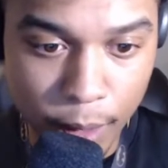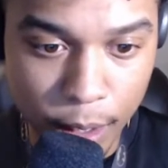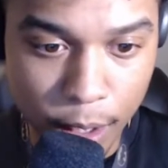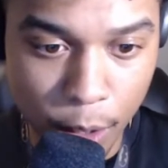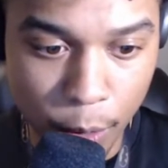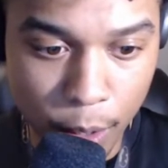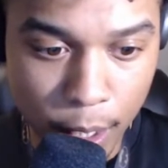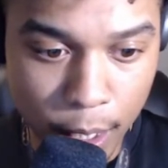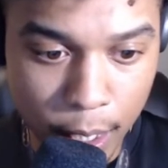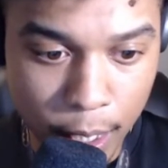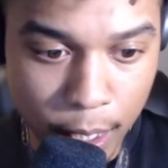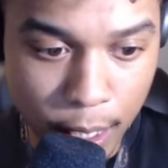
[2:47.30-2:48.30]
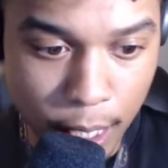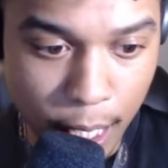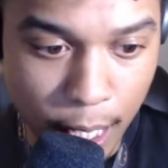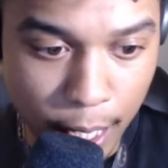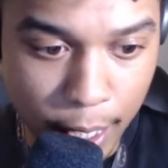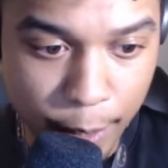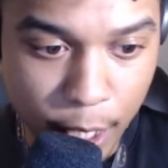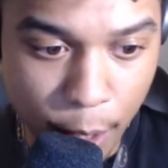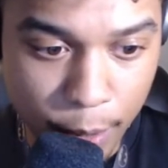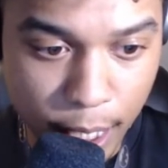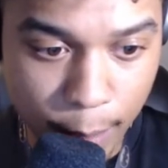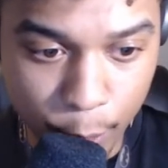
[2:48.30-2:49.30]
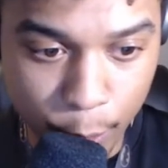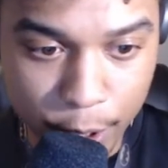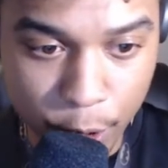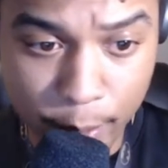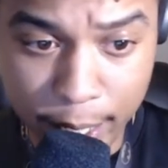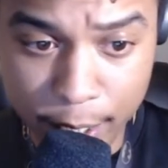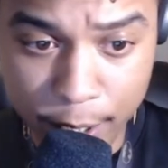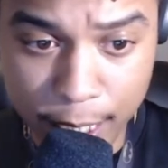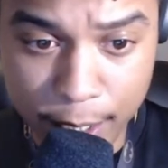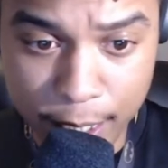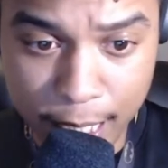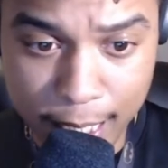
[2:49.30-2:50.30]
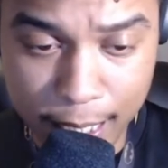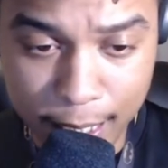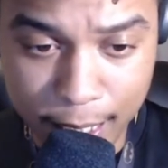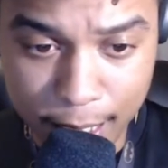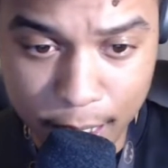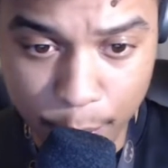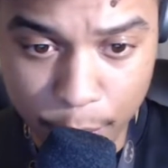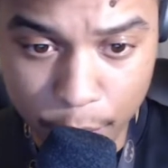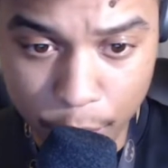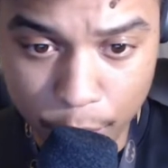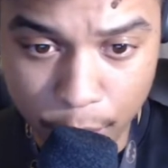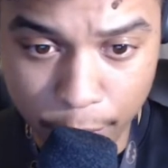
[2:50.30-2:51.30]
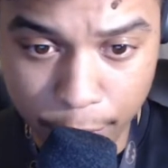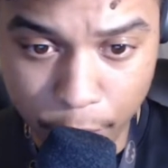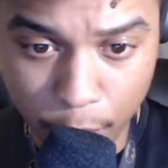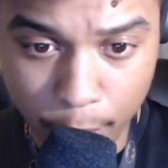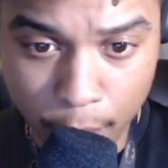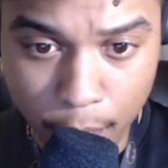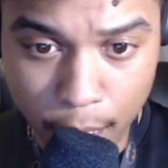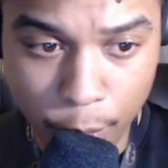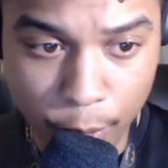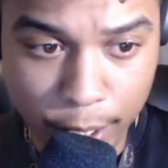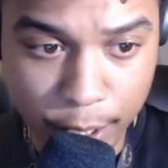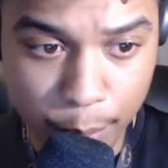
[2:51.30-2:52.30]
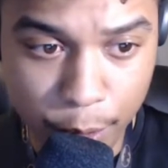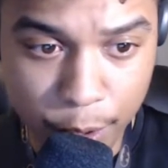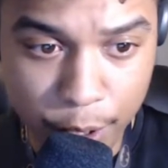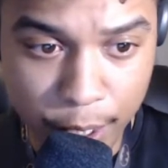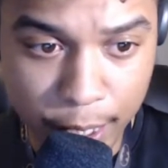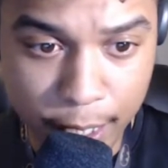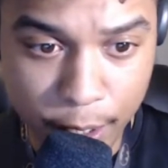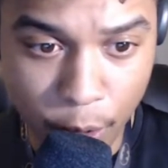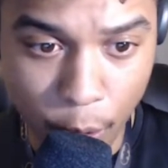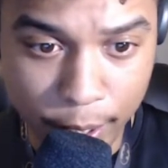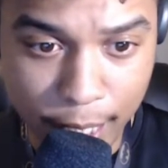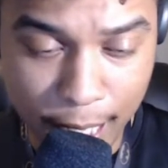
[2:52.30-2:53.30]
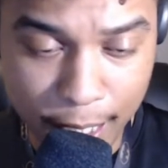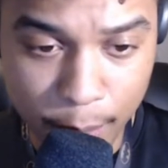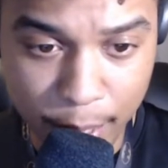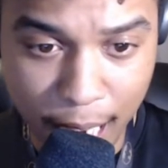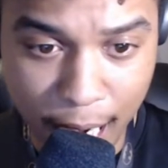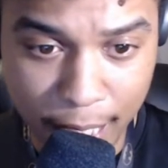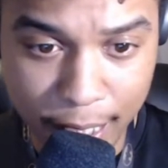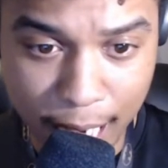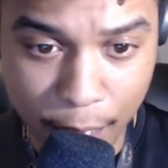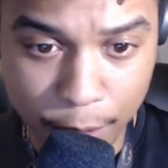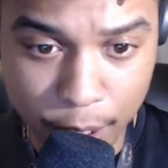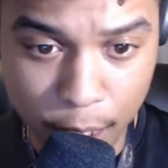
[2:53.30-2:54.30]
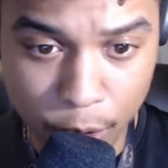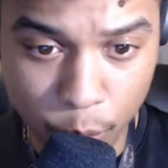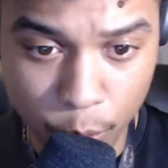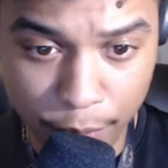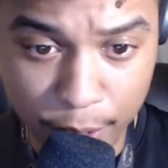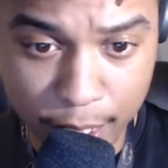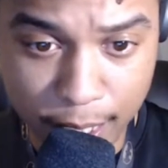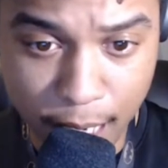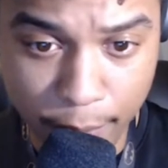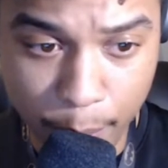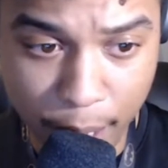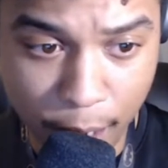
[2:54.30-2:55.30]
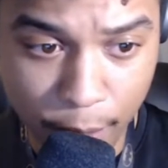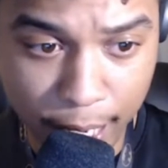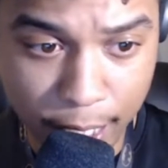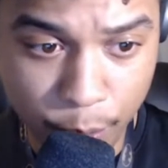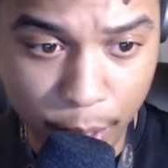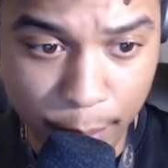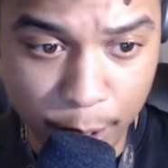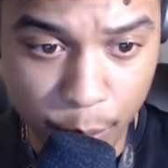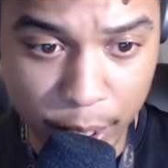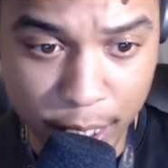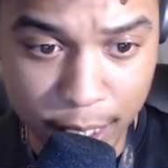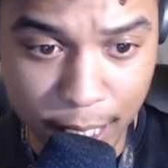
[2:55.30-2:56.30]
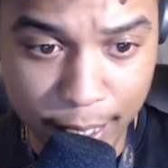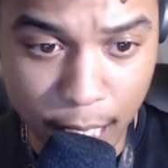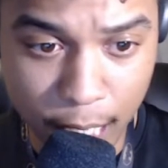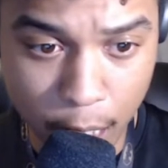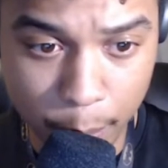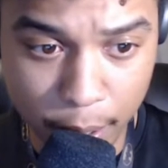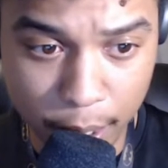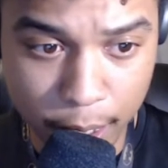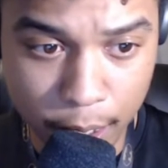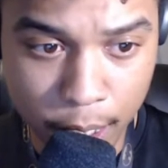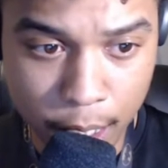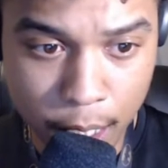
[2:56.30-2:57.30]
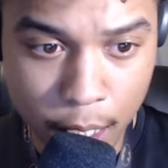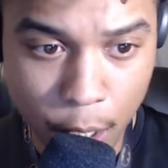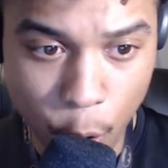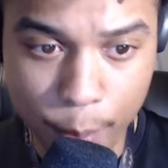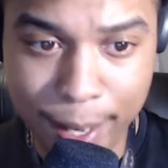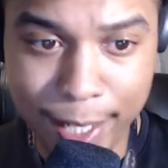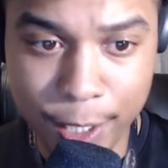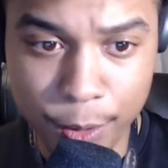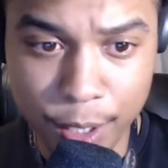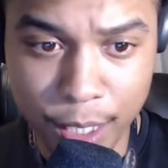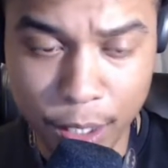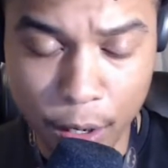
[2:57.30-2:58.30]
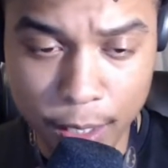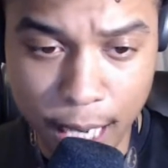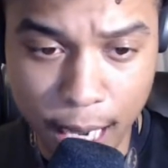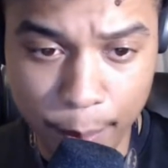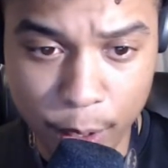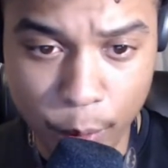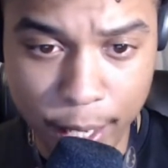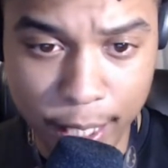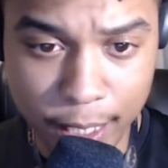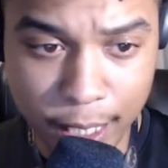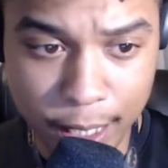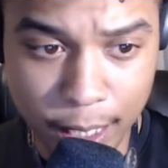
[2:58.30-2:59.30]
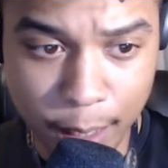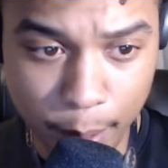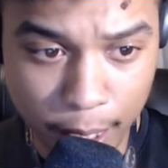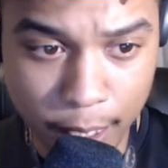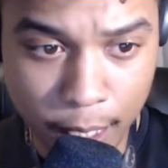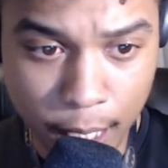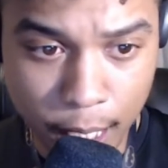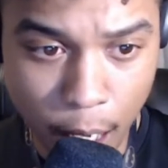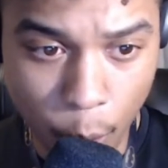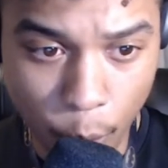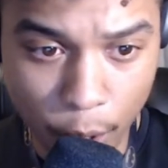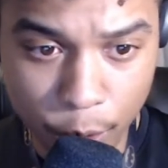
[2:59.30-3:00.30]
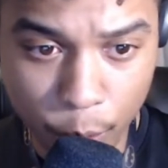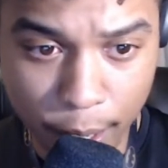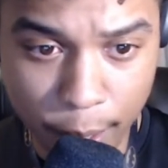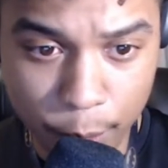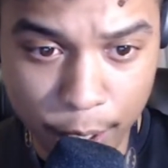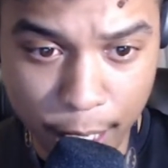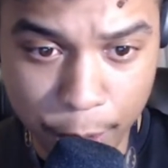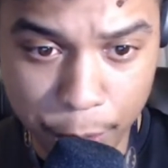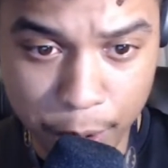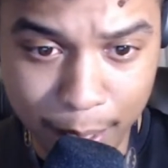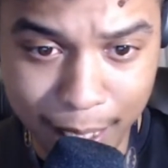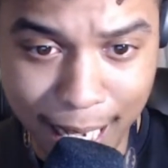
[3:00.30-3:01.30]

So uh, here we go. It's coming. Chris Eubank Sr. says he intends to pursue some form of retribution against the organizers behind the now scuttled 157 pound catchweight between his son and Conor Benn. Eubank Jr., the longtime middleweight contender, and Benn, a welterweight, were scheduled to meet